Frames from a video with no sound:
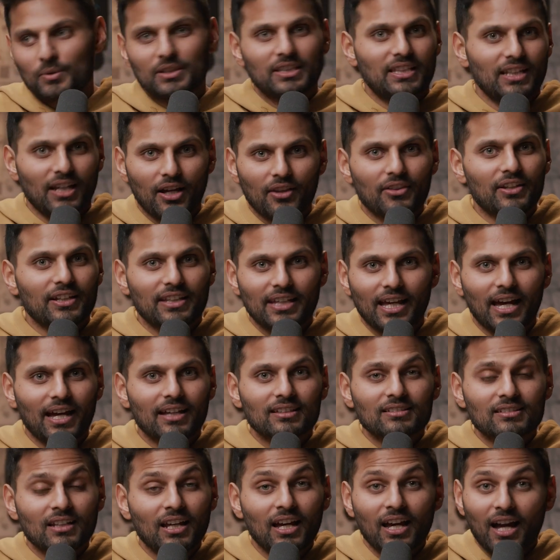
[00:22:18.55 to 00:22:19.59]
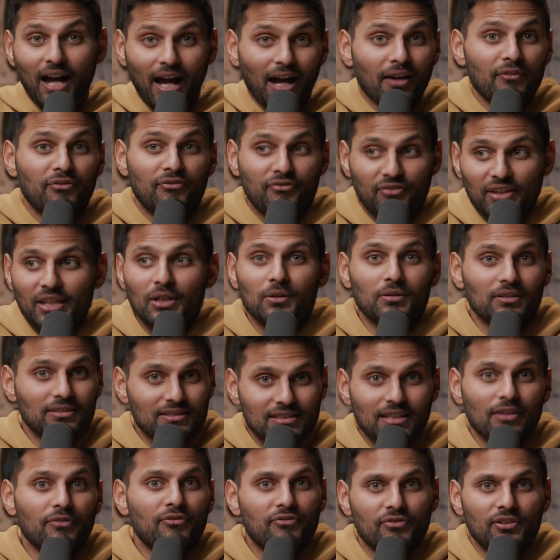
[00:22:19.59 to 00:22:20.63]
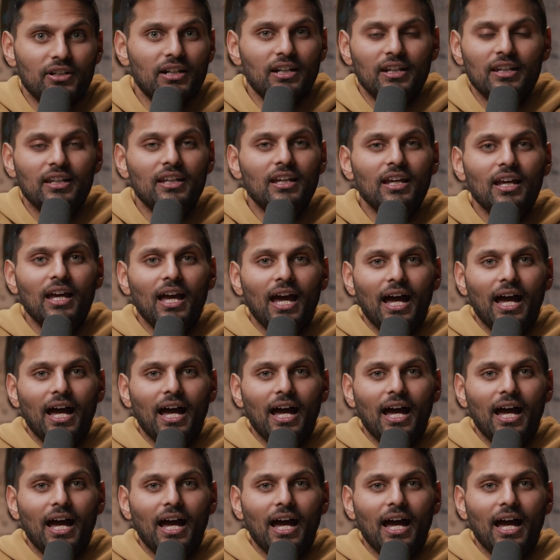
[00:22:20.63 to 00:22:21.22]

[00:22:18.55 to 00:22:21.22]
with the other guest. I feel different.